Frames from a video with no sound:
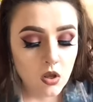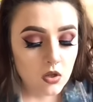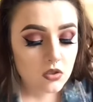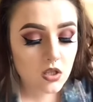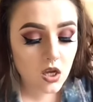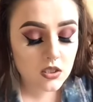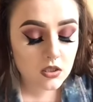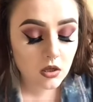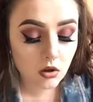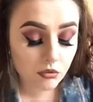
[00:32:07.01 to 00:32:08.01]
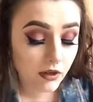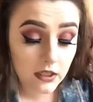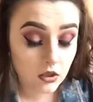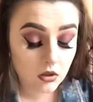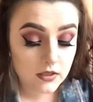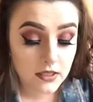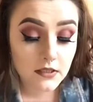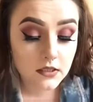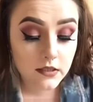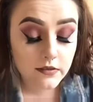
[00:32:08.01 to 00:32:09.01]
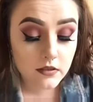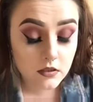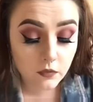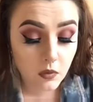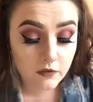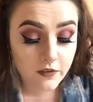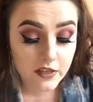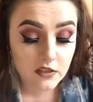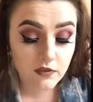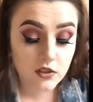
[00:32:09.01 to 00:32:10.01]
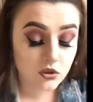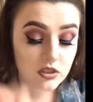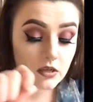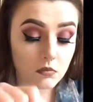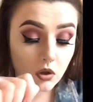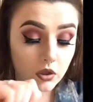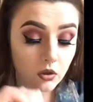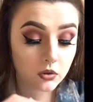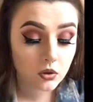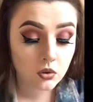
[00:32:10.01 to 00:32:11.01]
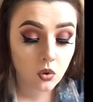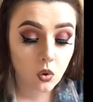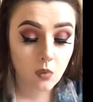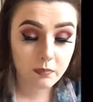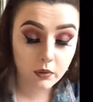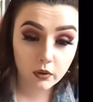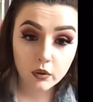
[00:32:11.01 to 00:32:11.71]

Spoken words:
So there's a really long sentence for what effectively is just him knocking on the door, but